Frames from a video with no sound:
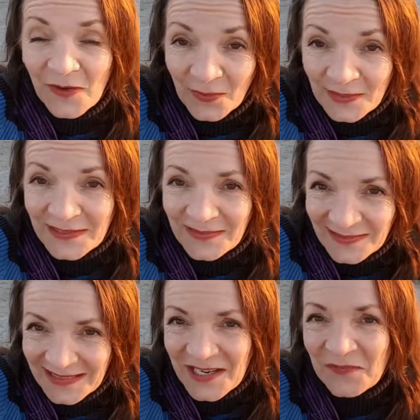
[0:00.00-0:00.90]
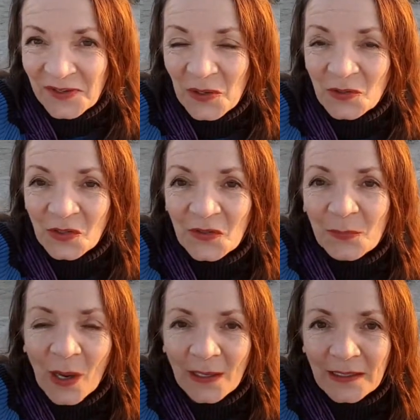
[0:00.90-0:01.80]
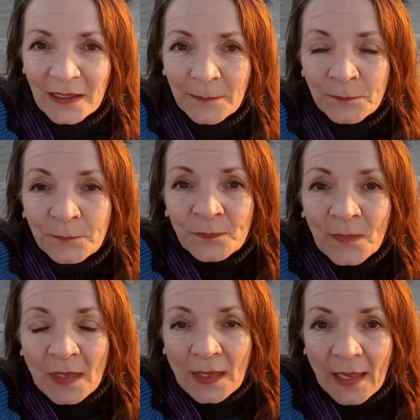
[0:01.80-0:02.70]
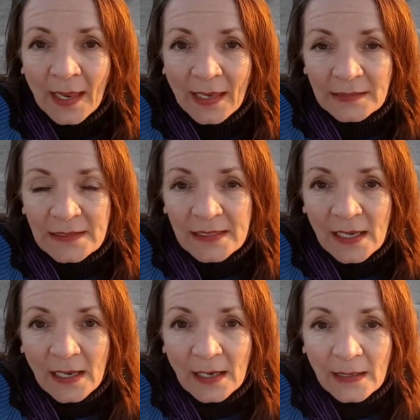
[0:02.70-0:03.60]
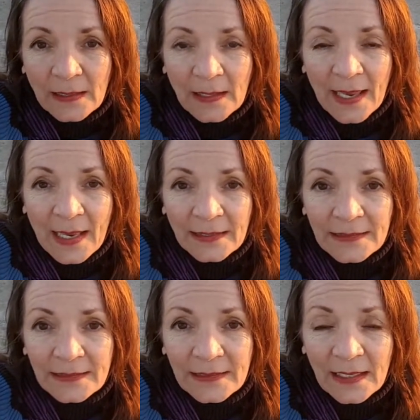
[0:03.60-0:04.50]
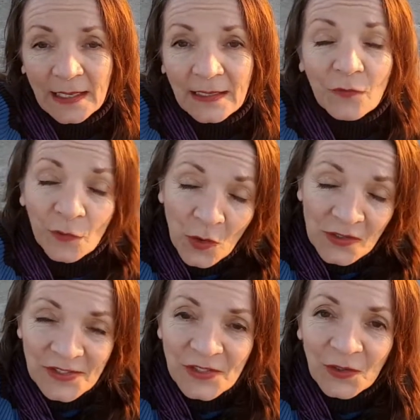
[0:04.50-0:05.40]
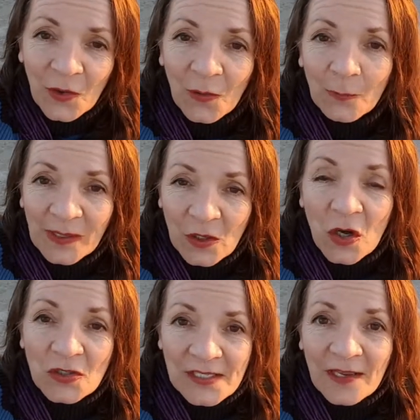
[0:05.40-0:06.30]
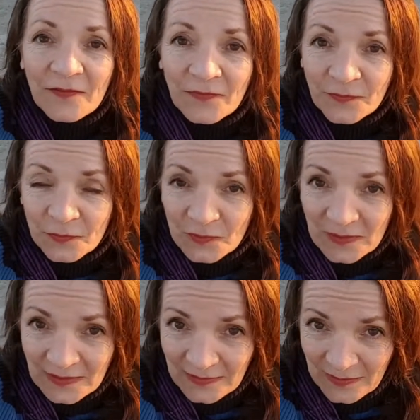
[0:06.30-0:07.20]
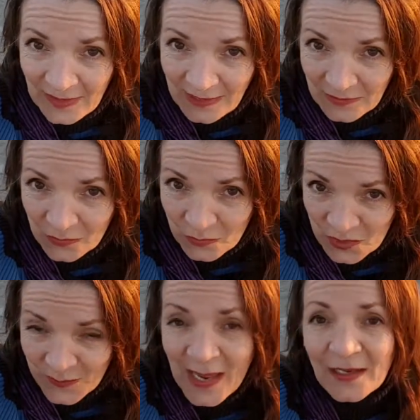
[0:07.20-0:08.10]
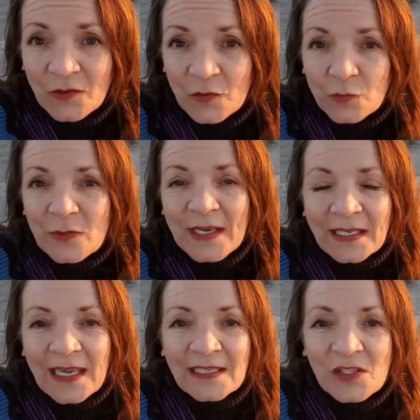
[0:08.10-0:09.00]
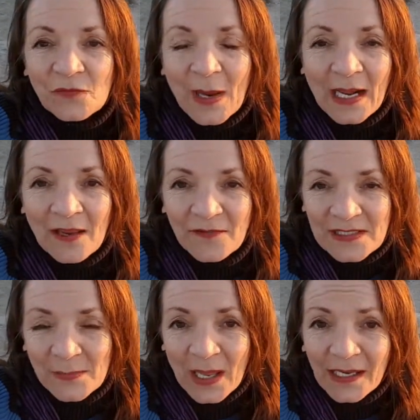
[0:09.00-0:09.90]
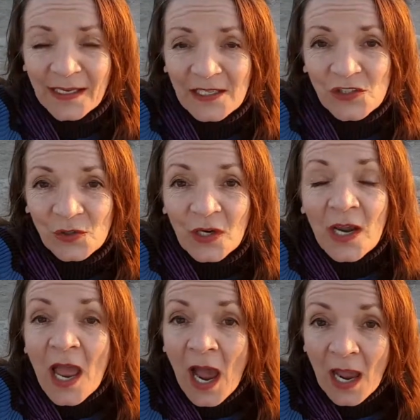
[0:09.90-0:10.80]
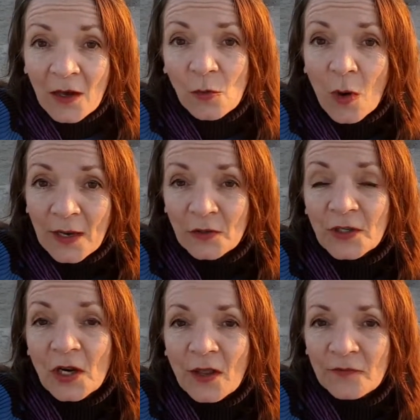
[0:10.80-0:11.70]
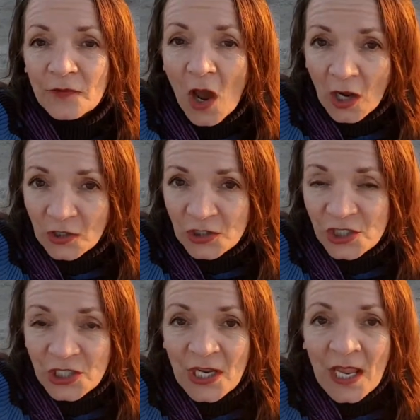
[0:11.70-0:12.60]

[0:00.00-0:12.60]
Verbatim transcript: very difficult on the body and uh, and and of course, you know, because I've spent three decades of my life as a ballet dancer, I acquired a lot of knowledge,